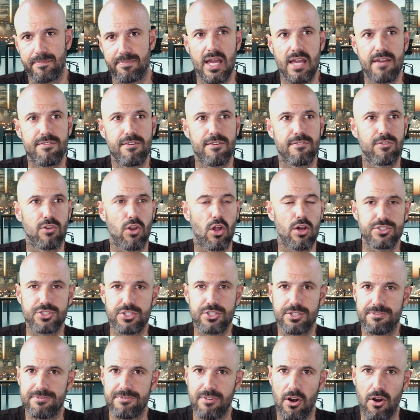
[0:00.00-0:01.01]
if you've lost
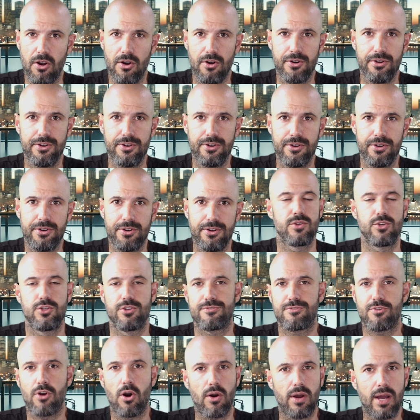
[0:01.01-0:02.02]
your phone,
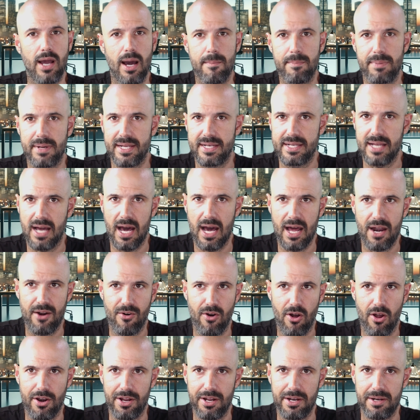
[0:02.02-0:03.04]
you've got company data
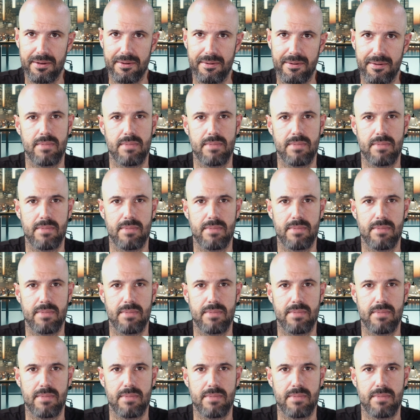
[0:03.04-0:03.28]
on it,